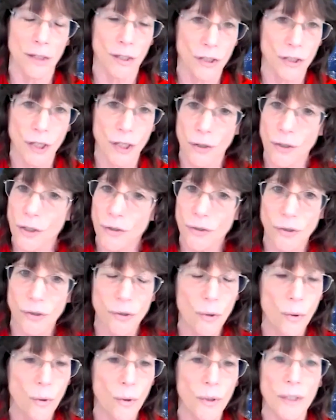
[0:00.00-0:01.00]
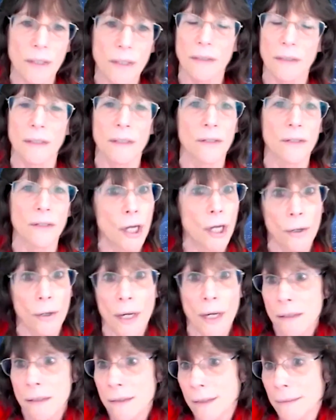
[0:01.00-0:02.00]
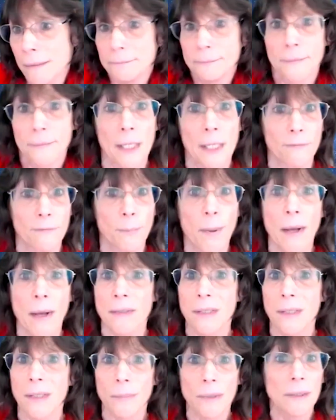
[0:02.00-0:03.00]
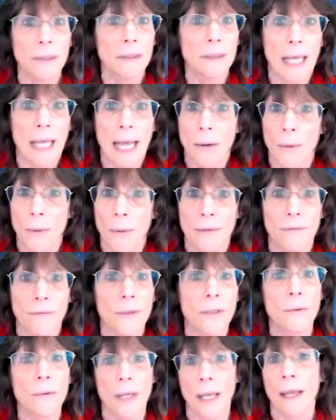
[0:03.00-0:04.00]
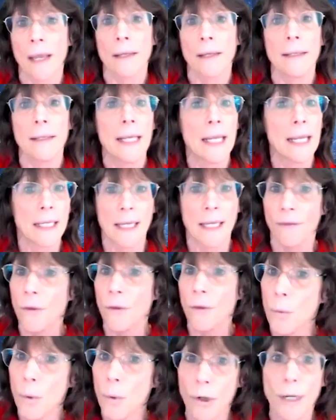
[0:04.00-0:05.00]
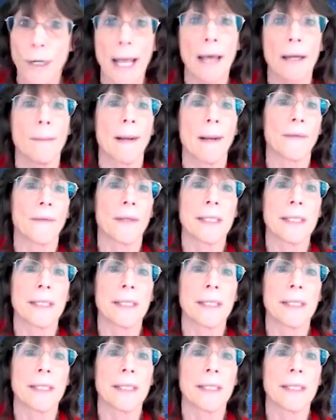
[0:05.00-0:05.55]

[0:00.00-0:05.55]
share your stories and share us, if possible, however you can. Get the word out about the